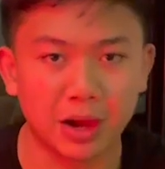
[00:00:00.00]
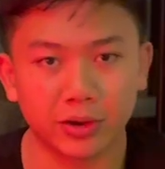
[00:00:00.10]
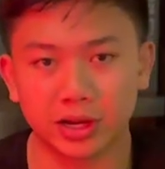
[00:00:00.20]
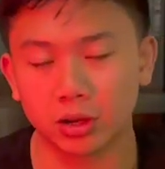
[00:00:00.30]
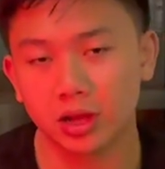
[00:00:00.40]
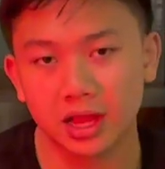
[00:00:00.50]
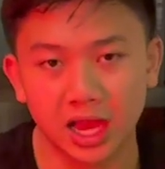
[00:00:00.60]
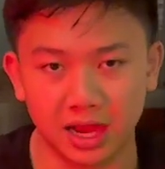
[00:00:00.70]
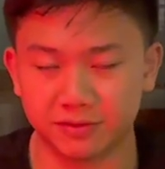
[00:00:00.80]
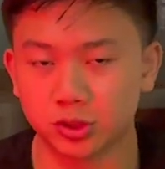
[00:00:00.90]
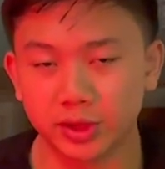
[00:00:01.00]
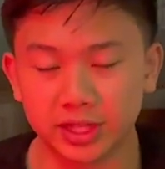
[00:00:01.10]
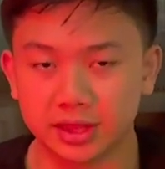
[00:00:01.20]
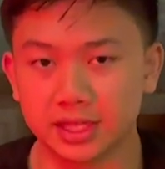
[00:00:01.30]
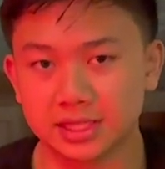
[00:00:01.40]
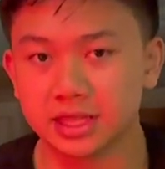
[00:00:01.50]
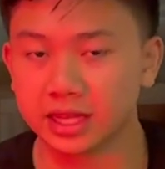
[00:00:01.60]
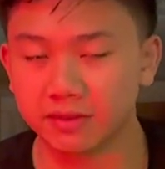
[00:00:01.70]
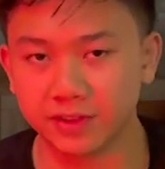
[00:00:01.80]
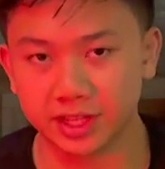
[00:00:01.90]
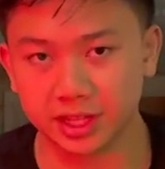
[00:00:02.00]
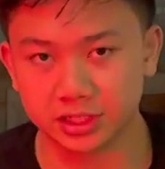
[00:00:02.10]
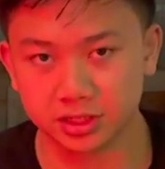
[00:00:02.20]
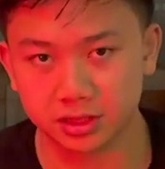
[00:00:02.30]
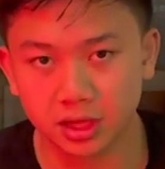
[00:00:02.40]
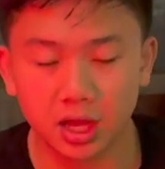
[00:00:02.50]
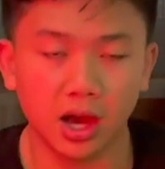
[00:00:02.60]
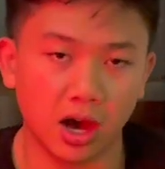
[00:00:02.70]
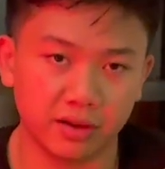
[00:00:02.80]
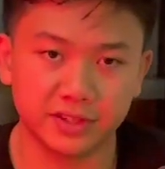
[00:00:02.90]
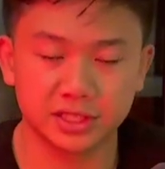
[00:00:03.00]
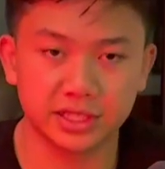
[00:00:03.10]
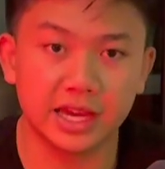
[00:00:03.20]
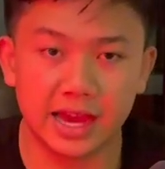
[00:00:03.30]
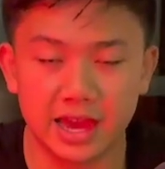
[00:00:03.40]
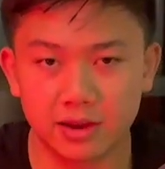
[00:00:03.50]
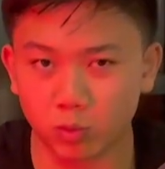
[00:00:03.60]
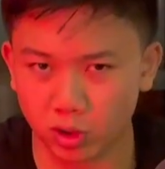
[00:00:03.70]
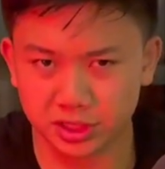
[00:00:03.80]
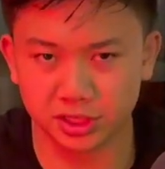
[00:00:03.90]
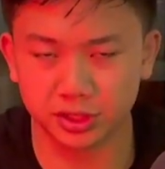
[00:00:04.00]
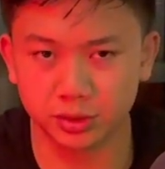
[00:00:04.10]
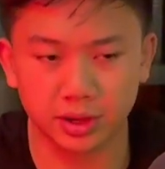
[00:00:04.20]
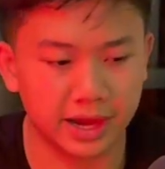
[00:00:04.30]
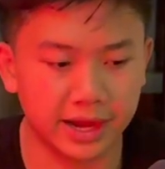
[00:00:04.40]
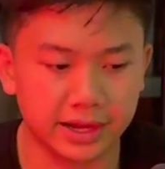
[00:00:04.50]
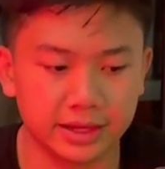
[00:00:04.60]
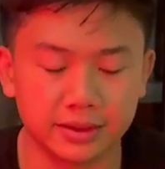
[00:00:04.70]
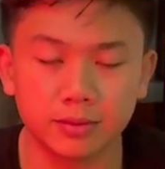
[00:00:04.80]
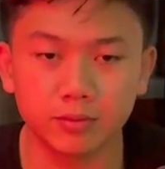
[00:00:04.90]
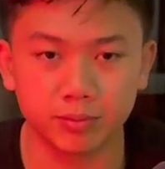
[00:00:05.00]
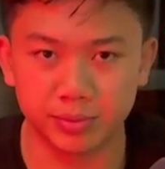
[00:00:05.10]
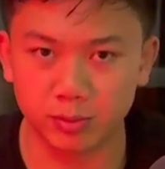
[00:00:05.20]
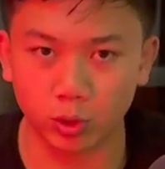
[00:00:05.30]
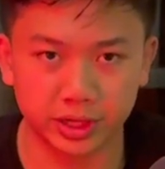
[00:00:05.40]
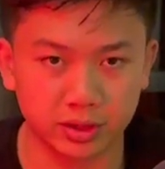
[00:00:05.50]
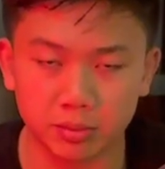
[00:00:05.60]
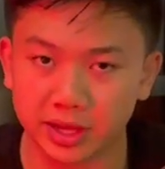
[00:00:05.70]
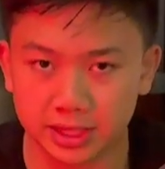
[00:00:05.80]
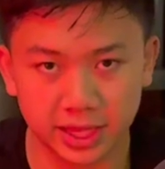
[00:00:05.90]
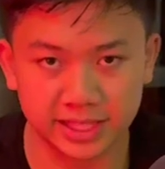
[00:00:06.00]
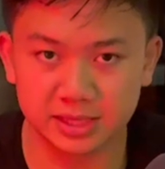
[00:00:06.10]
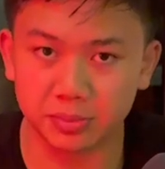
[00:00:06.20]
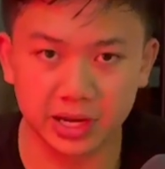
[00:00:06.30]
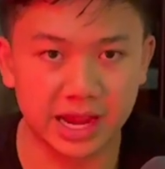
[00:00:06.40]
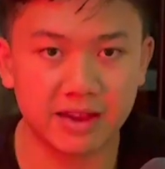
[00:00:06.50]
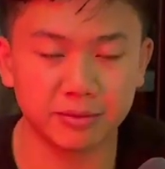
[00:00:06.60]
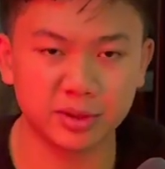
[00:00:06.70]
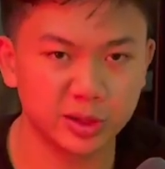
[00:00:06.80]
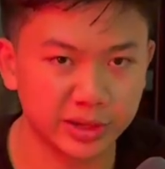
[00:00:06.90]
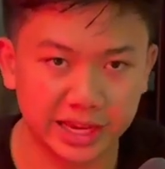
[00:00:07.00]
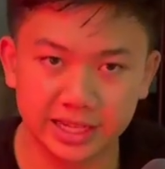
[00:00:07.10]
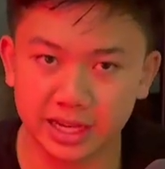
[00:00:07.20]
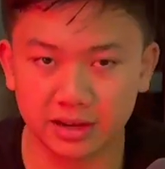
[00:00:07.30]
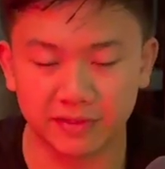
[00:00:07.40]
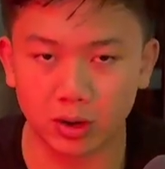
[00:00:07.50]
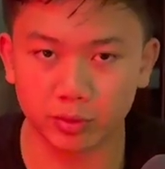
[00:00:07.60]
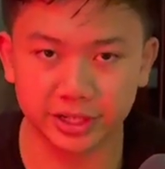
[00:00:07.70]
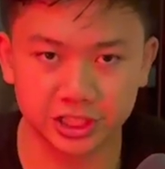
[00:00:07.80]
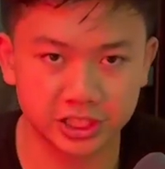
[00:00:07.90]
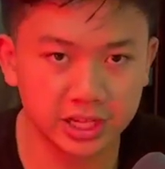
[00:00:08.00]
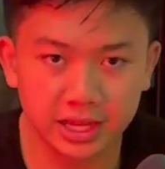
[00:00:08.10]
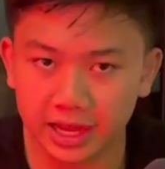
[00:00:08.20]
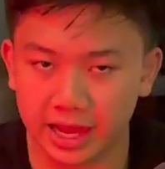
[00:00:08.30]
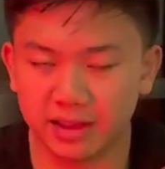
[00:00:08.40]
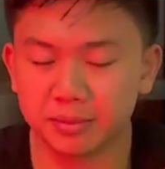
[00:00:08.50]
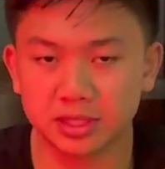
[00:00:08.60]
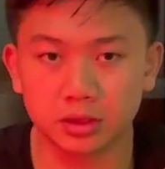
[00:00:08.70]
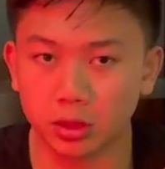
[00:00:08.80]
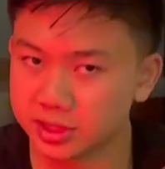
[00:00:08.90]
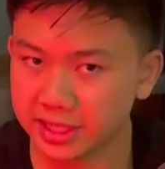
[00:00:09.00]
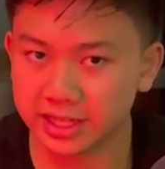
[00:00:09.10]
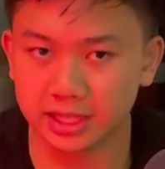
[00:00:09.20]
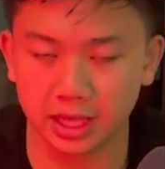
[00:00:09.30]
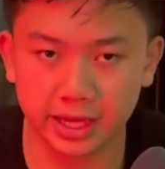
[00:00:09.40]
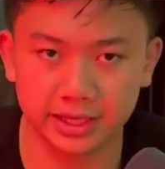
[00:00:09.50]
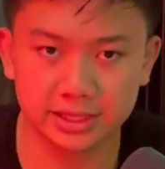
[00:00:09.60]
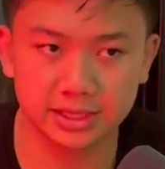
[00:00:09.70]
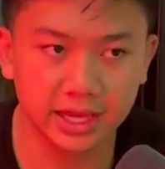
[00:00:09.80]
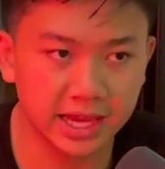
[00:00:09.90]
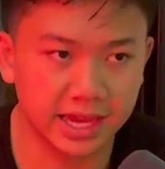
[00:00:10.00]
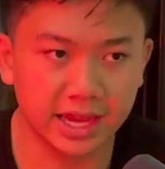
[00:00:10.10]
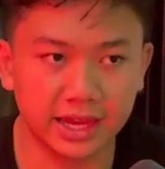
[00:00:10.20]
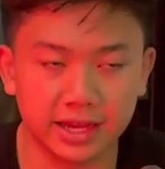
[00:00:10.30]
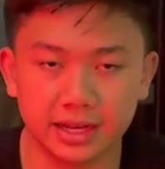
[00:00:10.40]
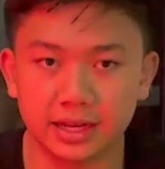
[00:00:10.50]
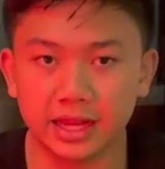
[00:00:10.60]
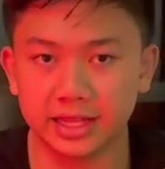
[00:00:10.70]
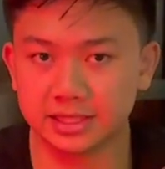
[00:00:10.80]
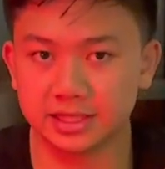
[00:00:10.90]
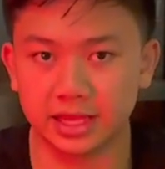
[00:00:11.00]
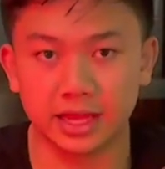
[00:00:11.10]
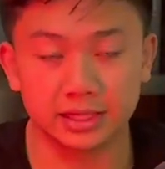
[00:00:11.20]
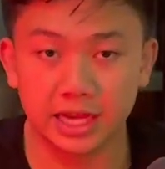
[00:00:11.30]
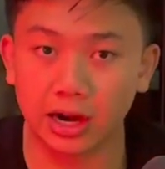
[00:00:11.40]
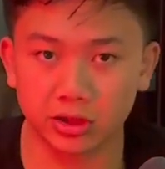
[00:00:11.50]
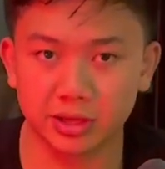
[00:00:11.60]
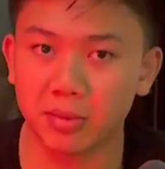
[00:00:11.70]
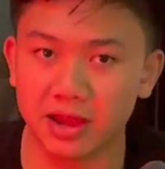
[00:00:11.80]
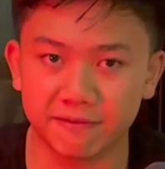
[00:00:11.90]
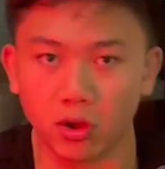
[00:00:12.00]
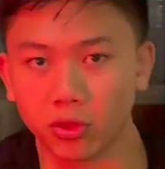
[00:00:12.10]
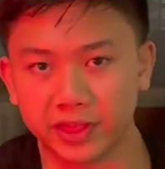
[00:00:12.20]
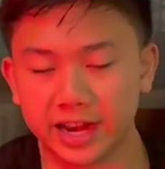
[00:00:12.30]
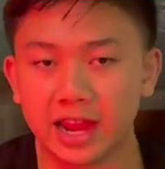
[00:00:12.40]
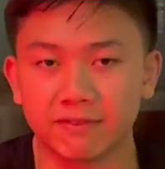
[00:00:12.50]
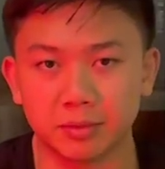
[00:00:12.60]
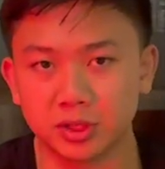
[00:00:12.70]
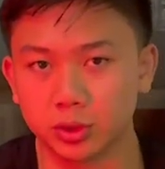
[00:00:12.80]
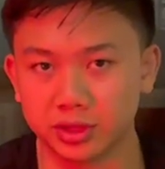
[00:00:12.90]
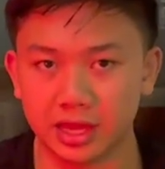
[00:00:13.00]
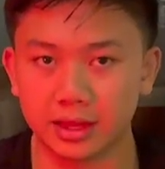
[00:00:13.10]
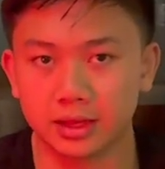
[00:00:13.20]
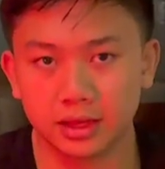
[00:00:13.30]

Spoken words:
out here, I've treated this like a vacation. Obviously, I had work to do. I've been working on my clients, but I haven't been doing any kind of outreach. I haven't been closing any clients, and it's entirely my fault that I haven't been doing that.